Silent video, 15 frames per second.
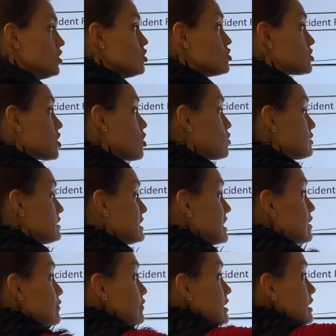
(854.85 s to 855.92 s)
So
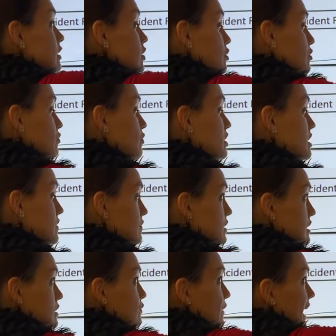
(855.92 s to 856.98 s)
given 3 of
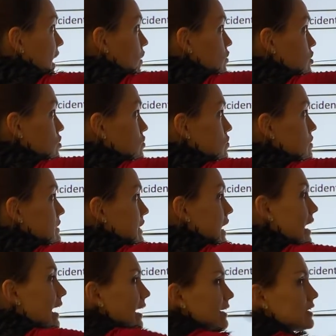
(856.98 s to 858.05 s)
these values,
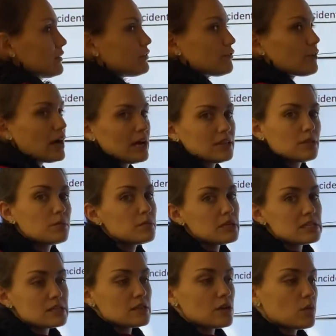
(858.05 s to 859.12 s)
I can find the
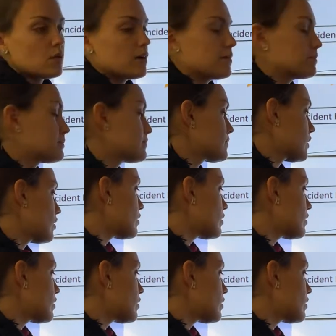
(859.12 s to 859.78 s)
missing one, all